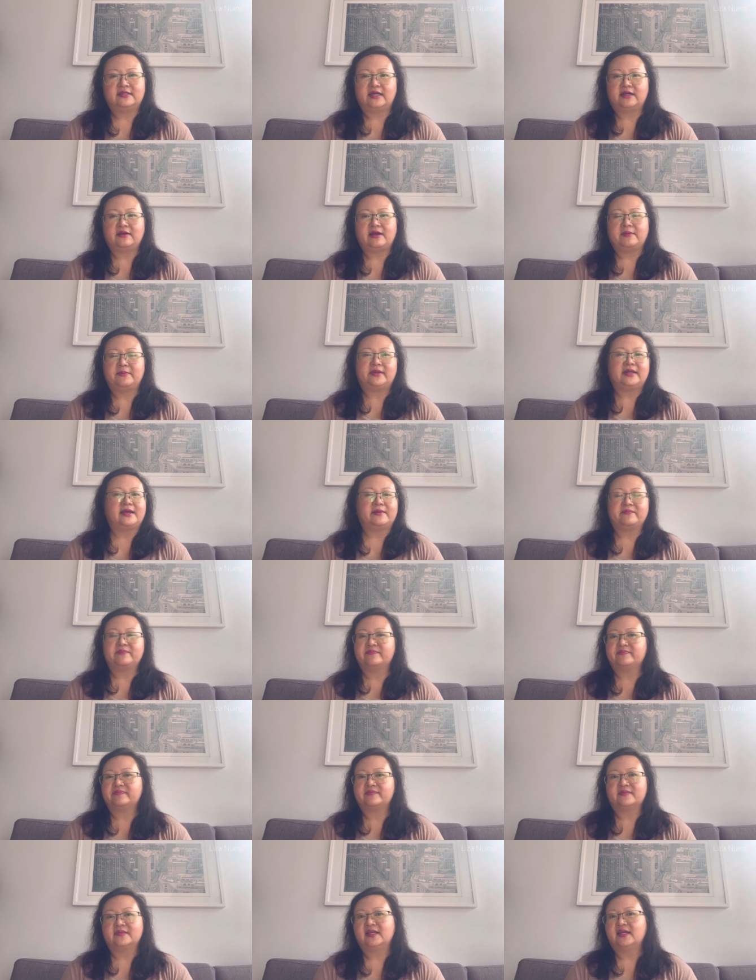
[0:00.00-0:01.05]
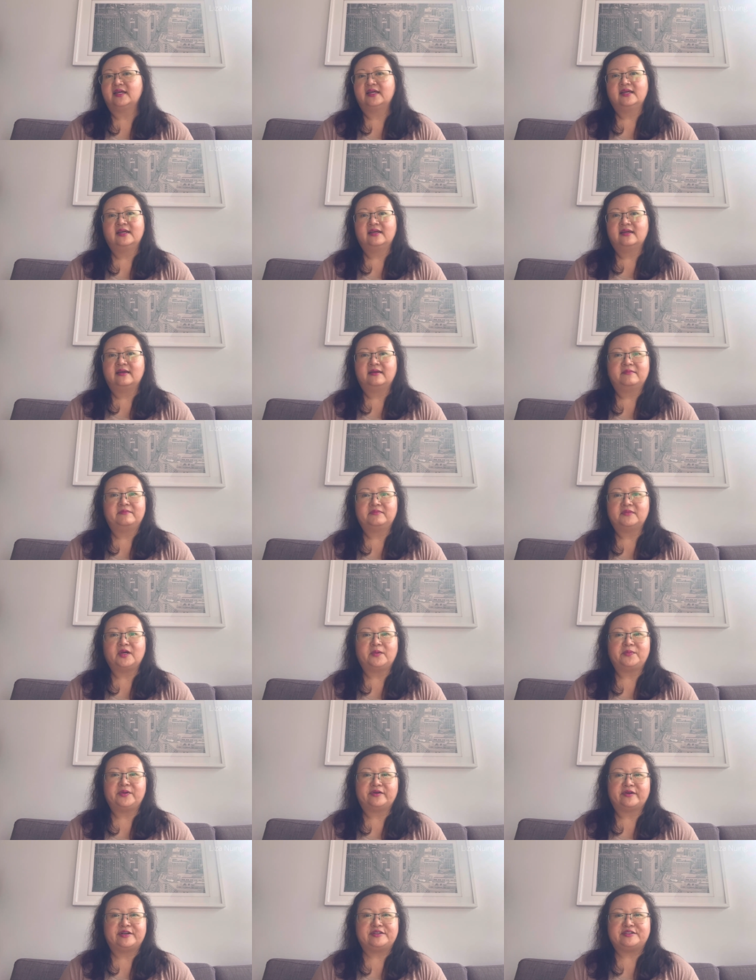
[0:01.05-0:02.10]
I'm not
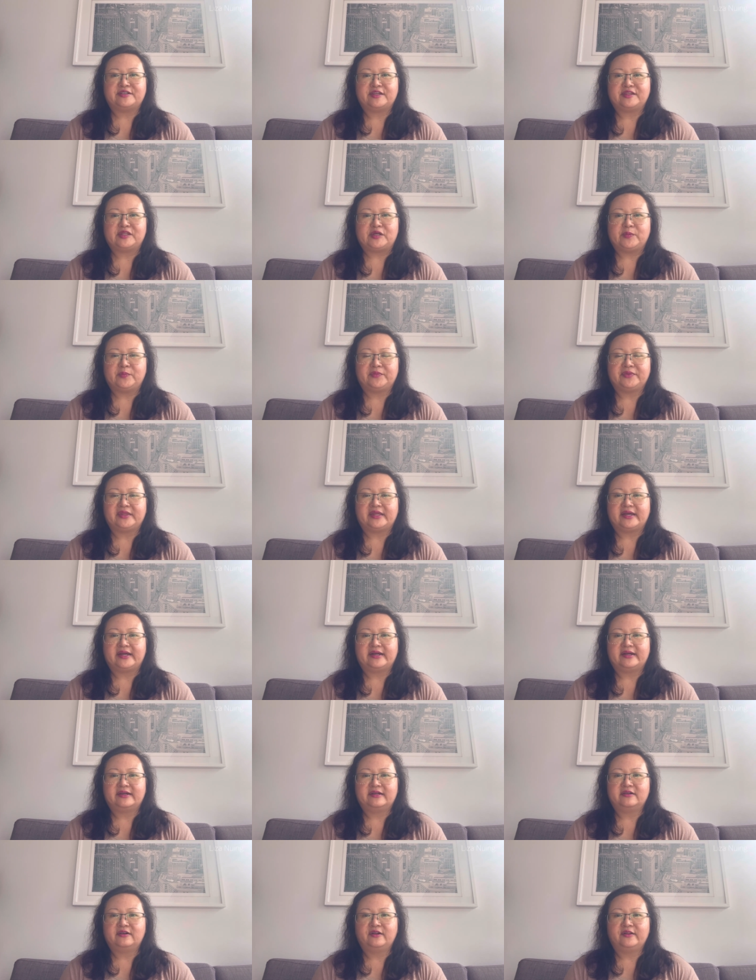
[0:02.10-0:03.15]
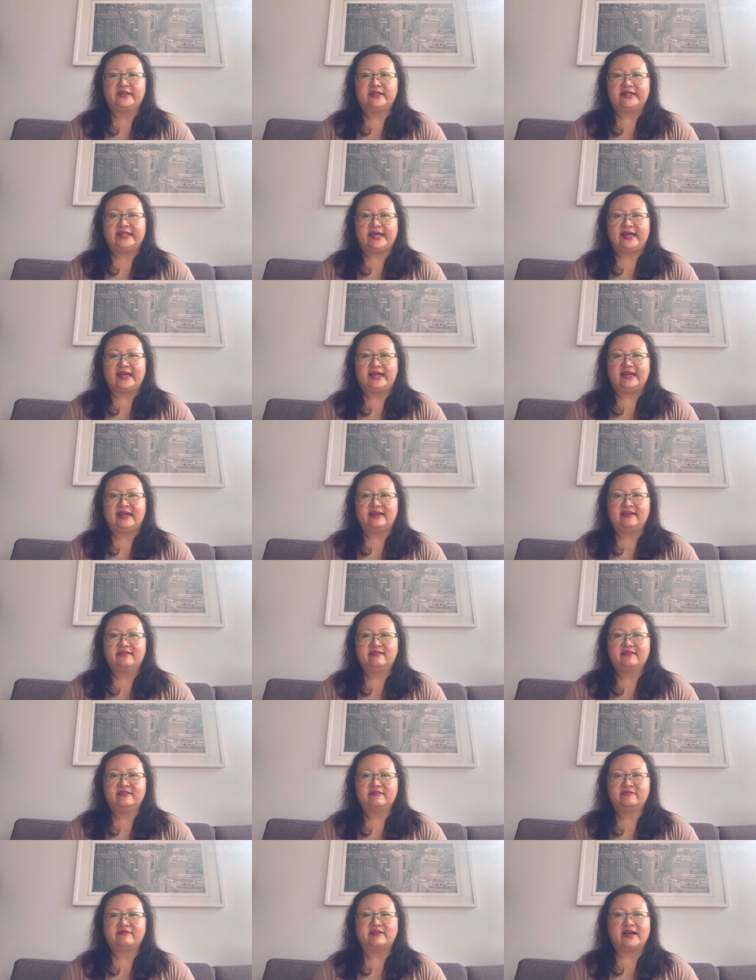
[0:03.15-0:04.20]
begrudging them their holiday
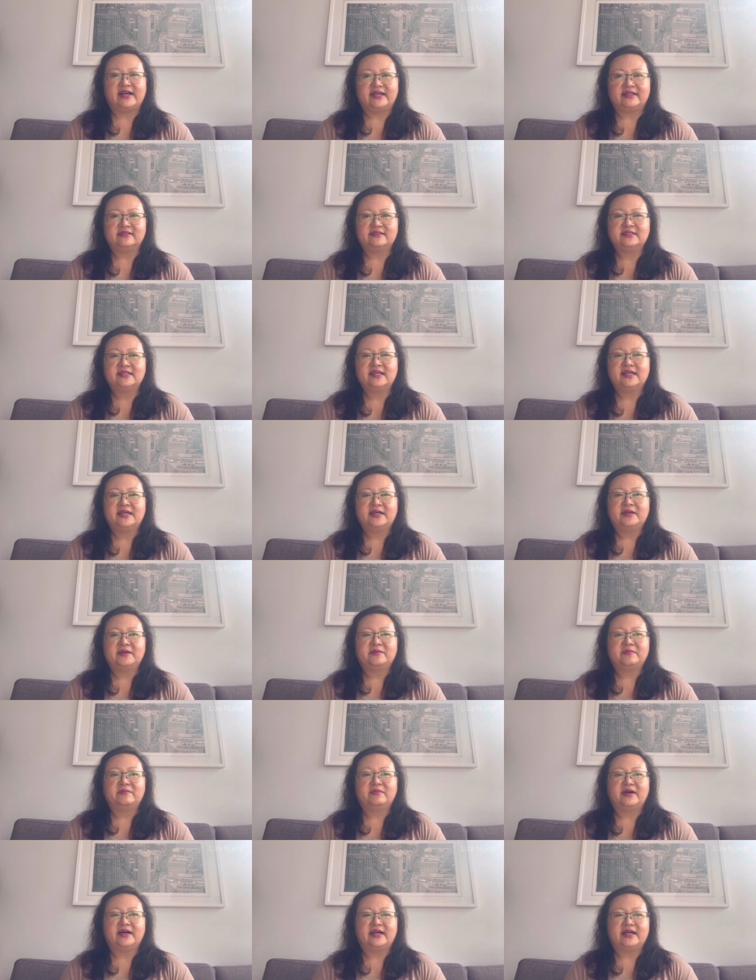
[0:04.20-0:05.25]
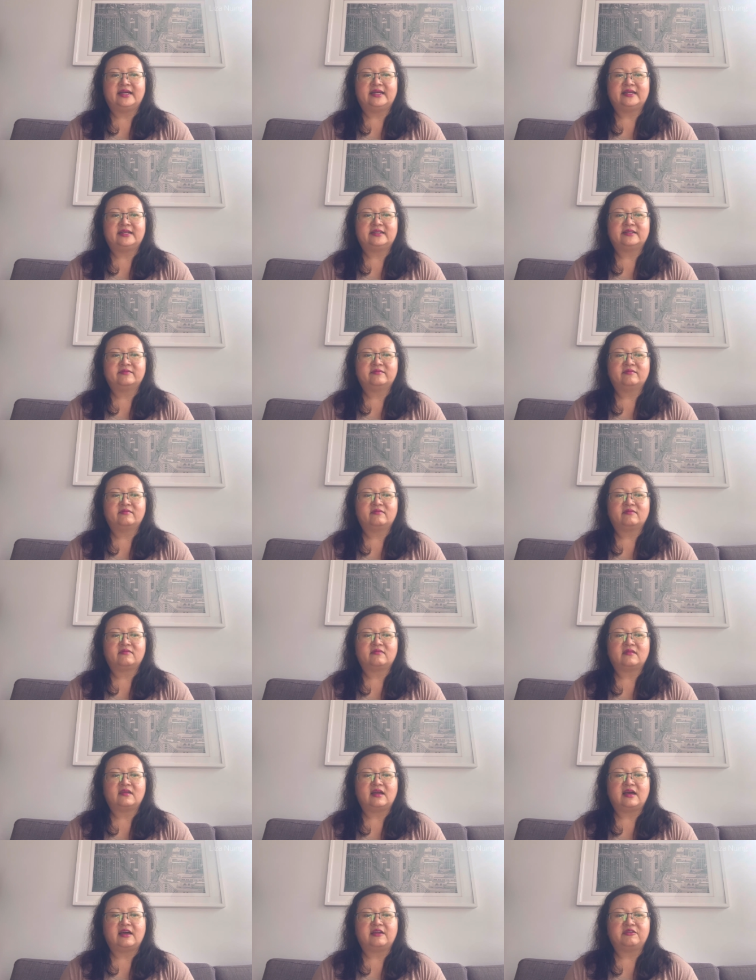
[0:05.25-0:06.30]
fun, but
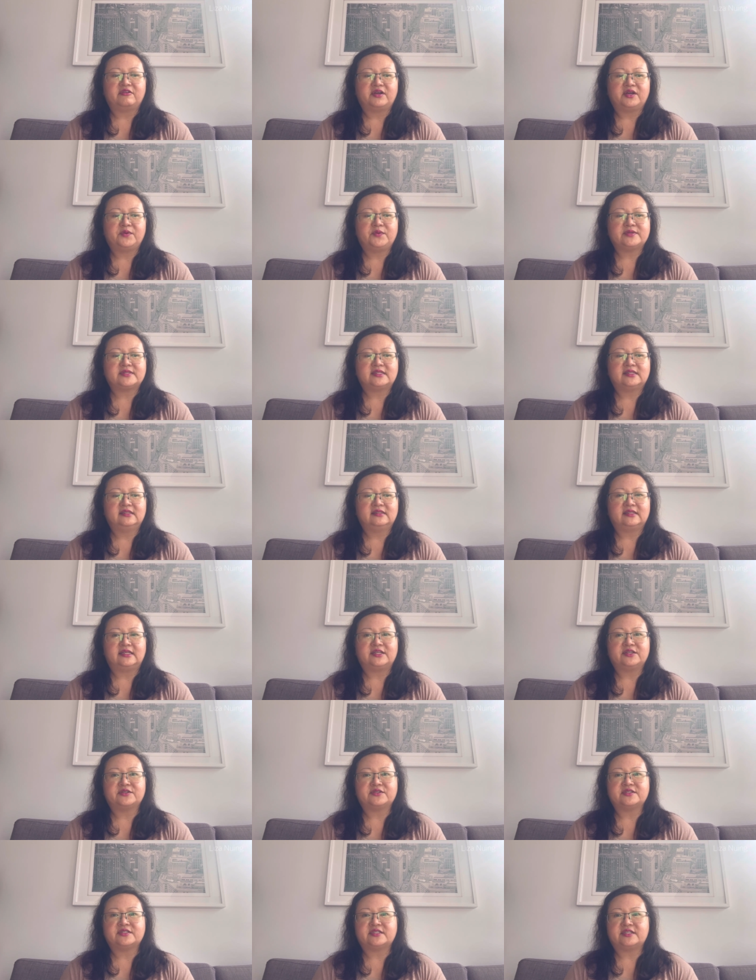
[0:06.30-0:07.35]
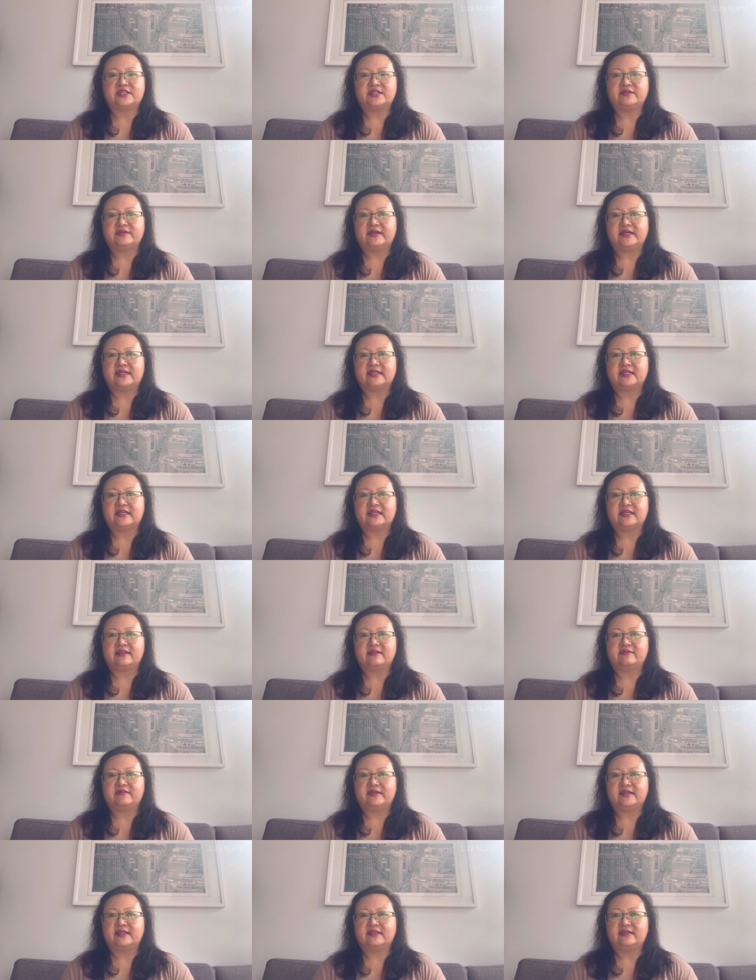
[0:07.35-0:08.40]
I thought it was a little inconsiderate
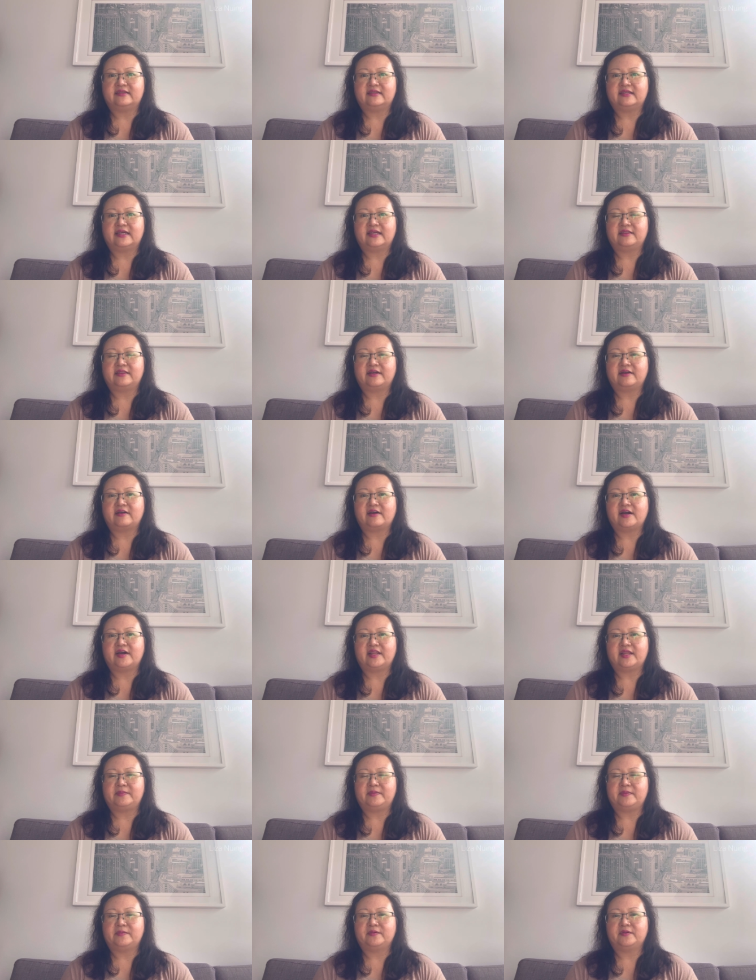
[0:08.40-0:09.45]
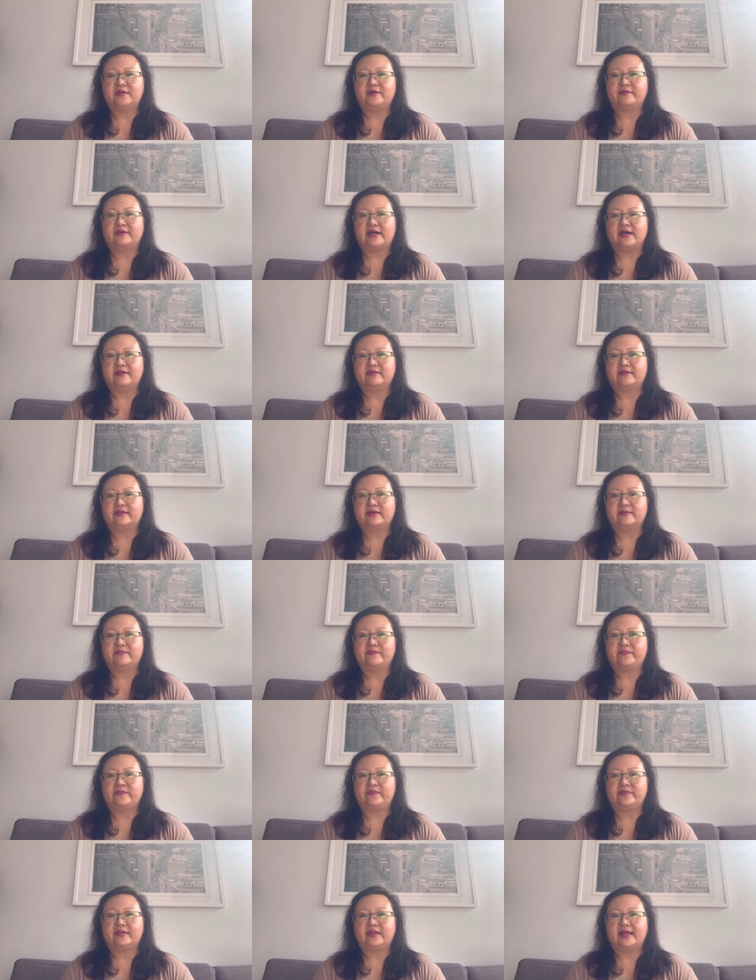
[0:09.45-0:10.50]
given that there are other people around
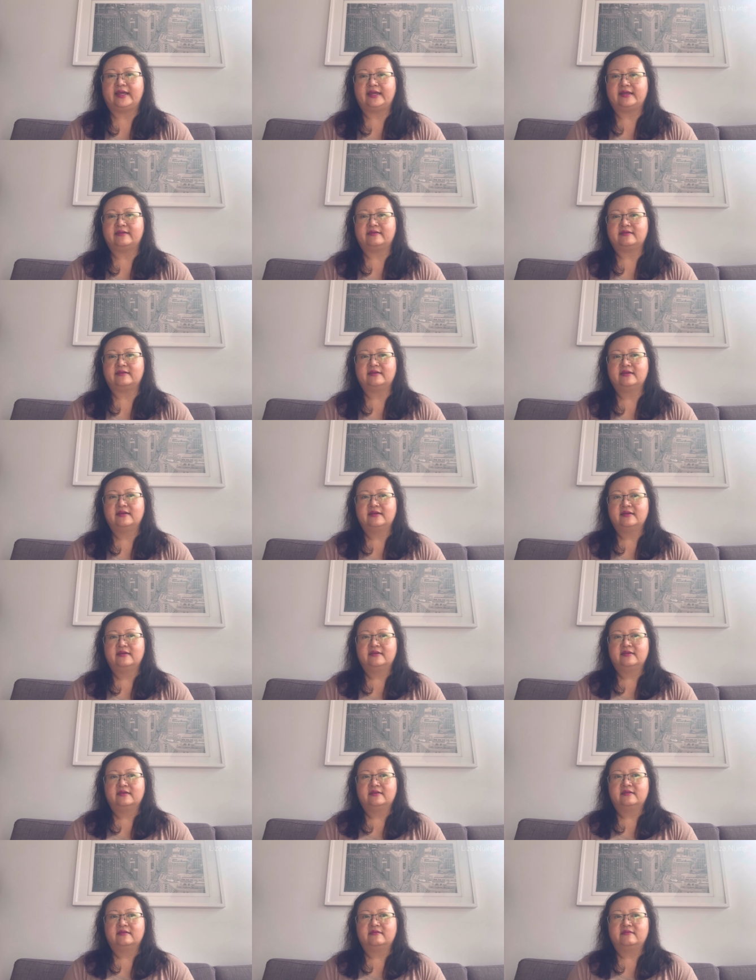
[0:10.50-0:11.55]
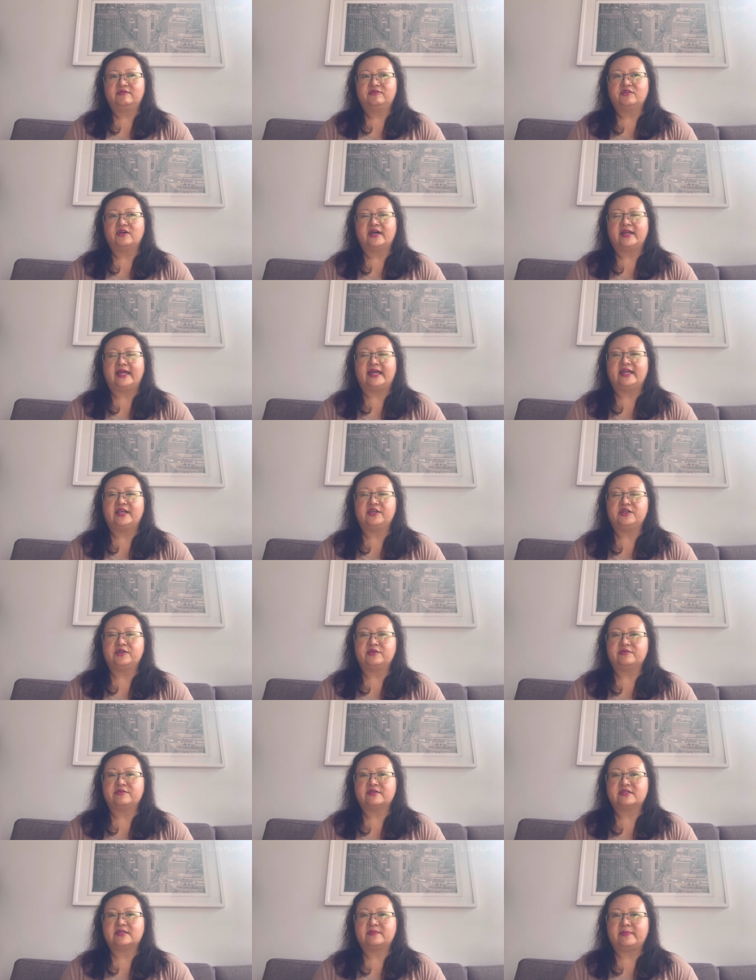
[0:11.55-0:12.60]
them in not a
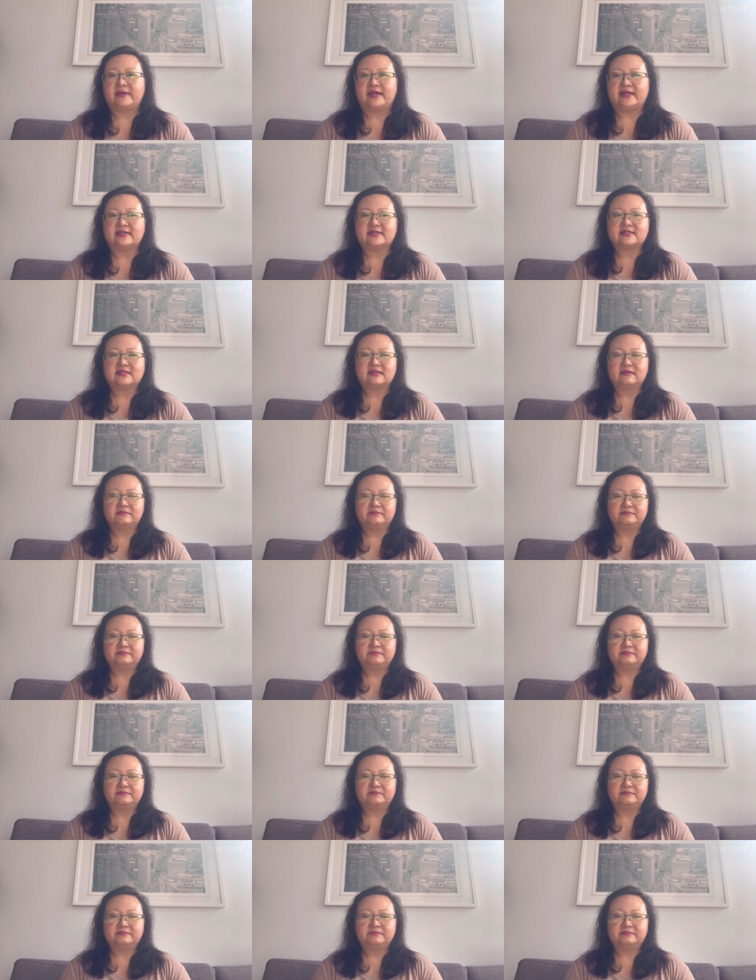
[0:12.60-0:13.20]
huge space.